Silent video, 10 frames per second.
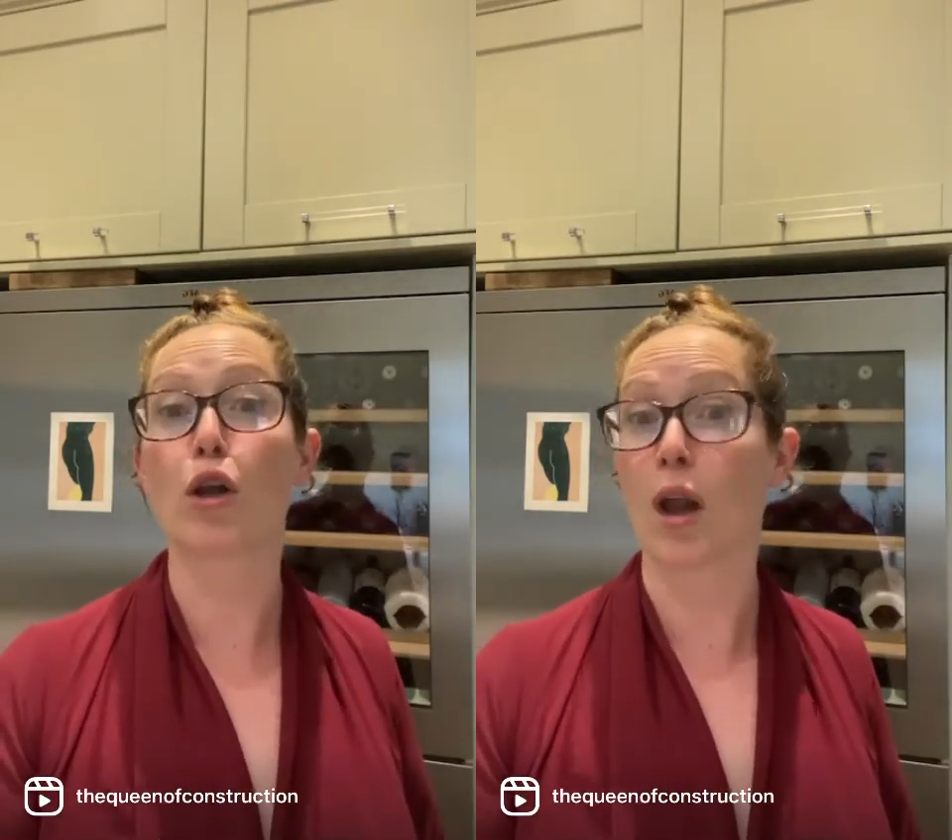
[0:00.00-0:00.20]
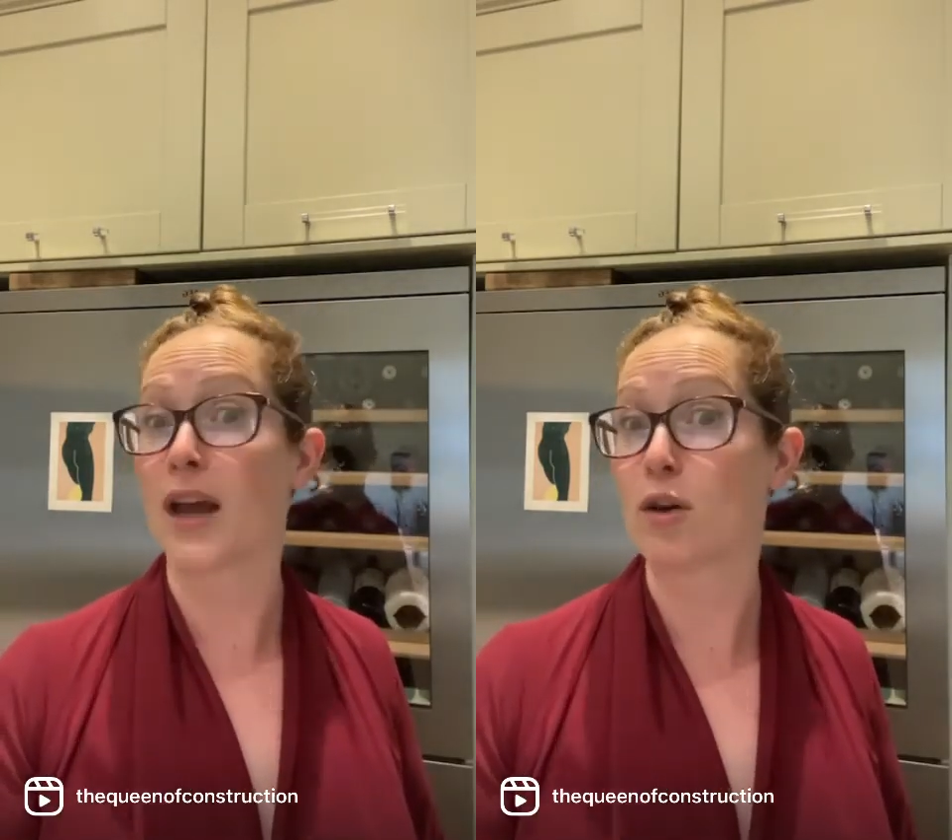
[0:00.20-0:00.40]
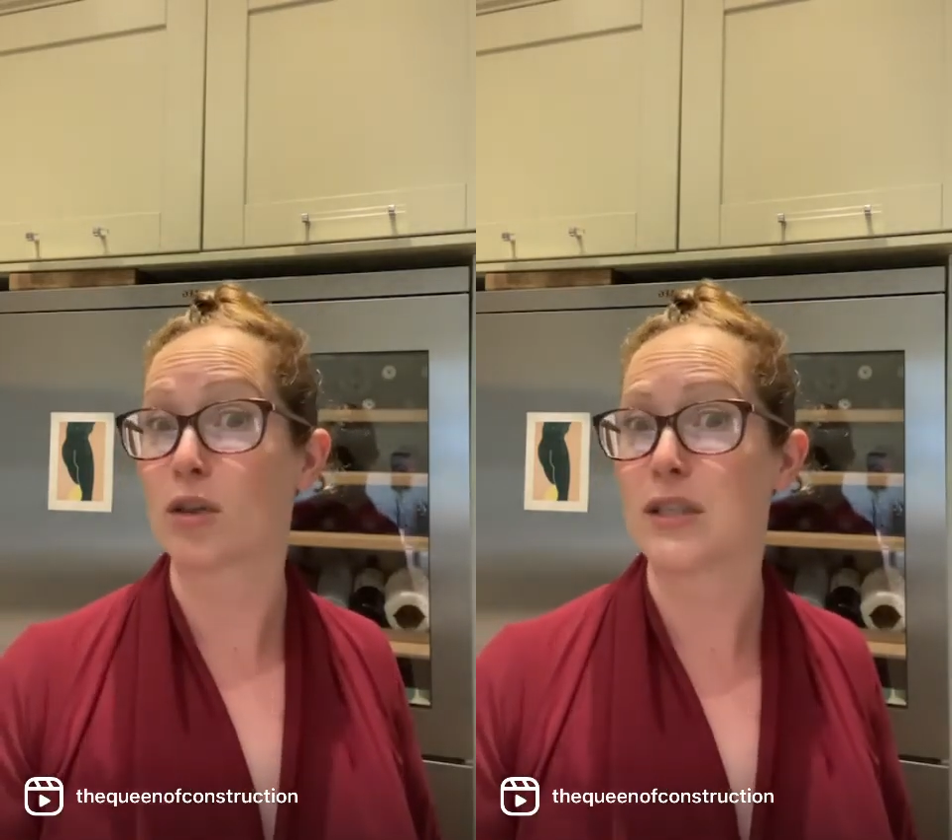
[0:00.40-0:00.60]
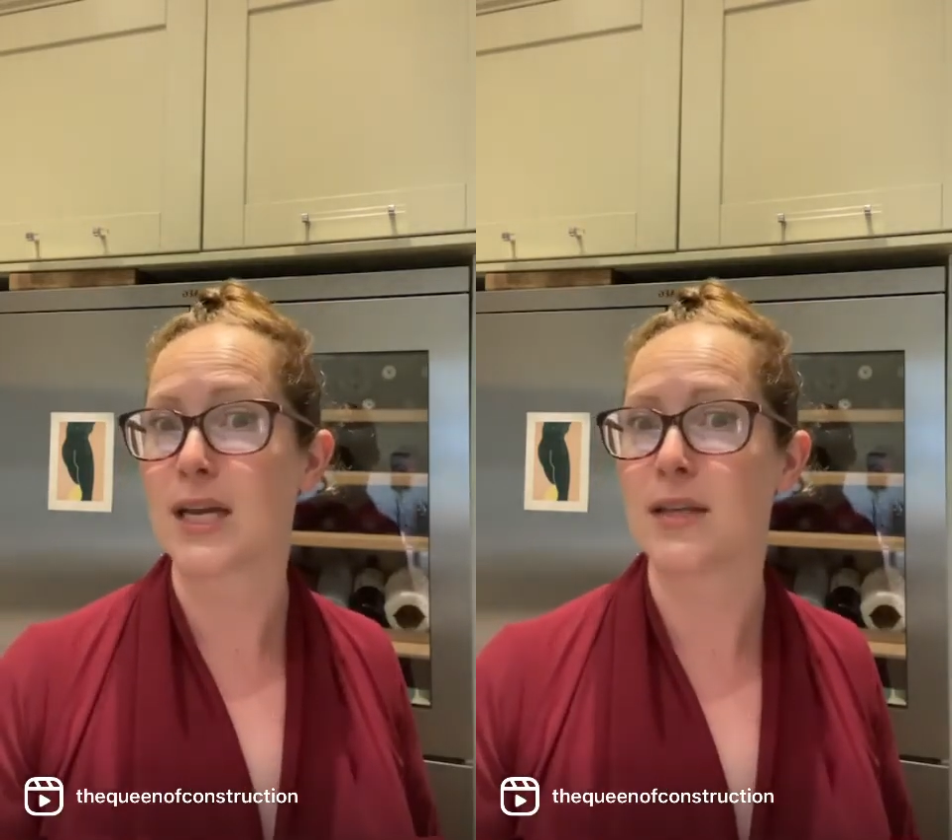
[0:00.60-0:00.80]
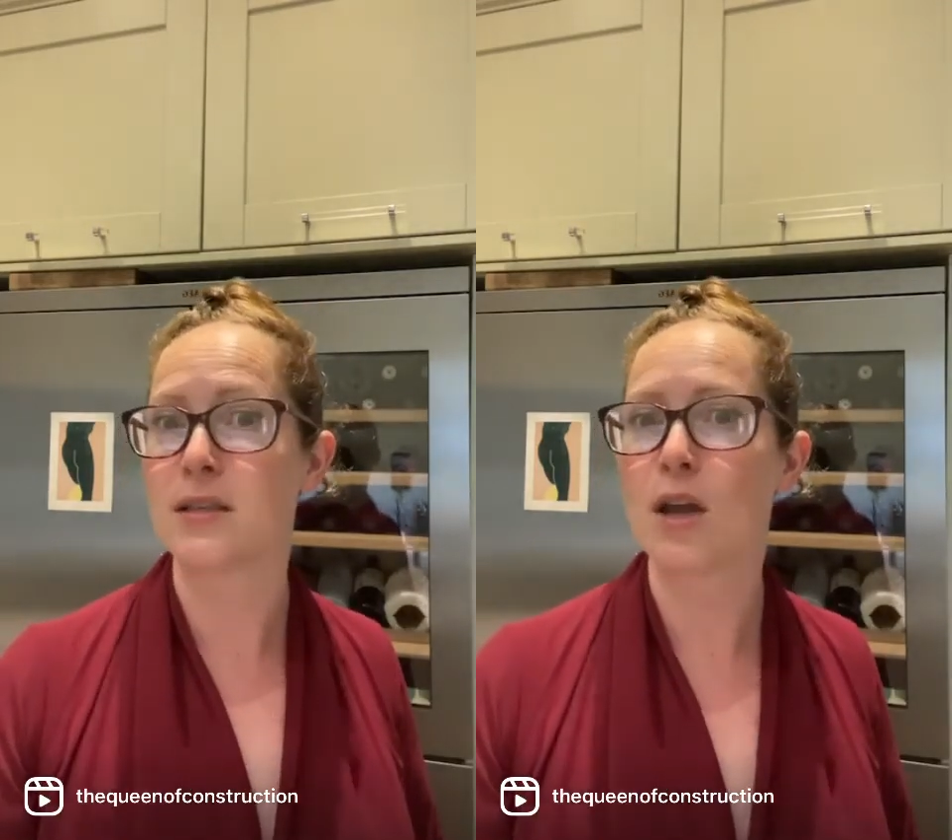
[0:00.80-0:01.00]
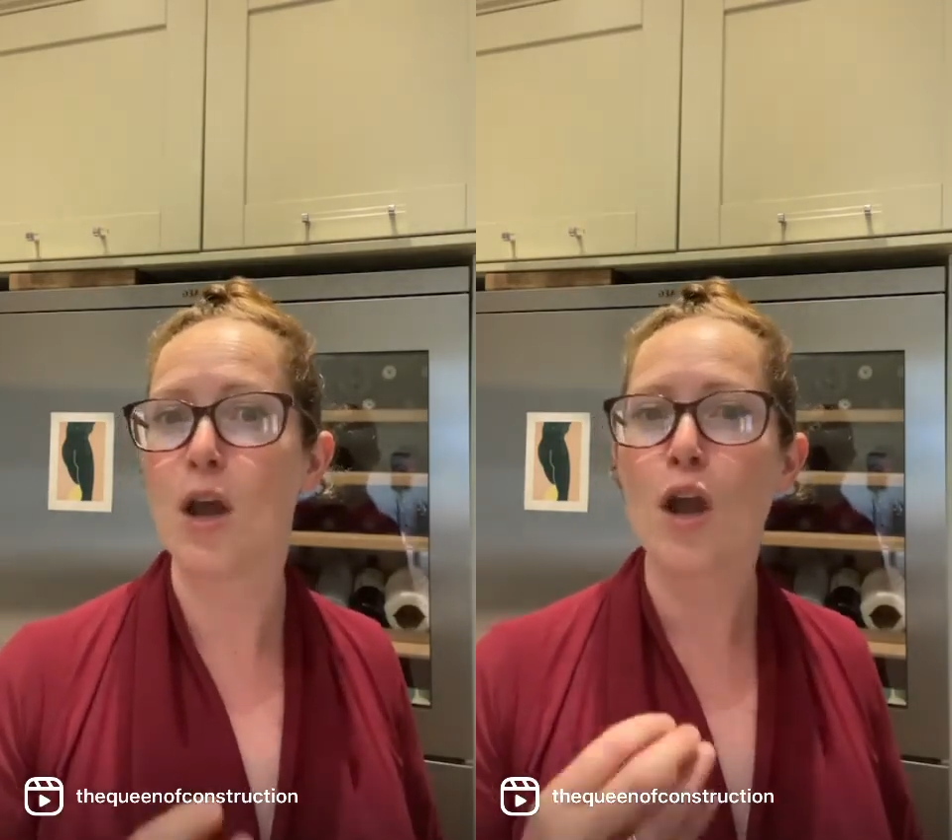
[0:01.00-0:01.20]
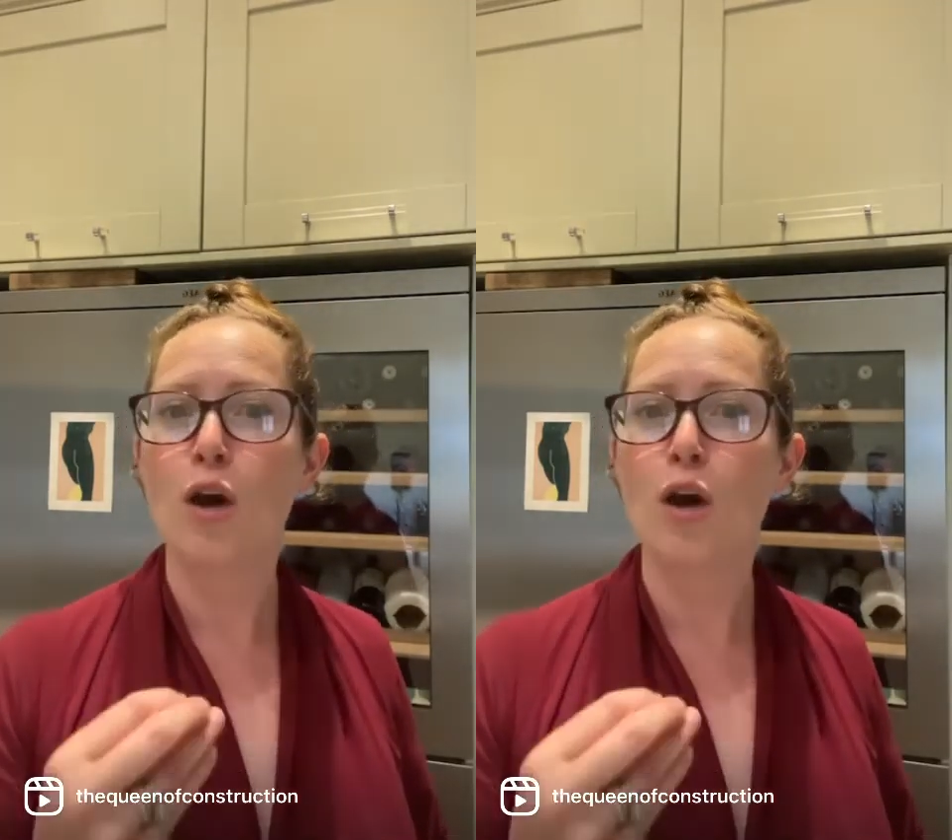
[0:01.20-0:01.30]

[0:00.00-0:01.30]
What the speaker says: online content,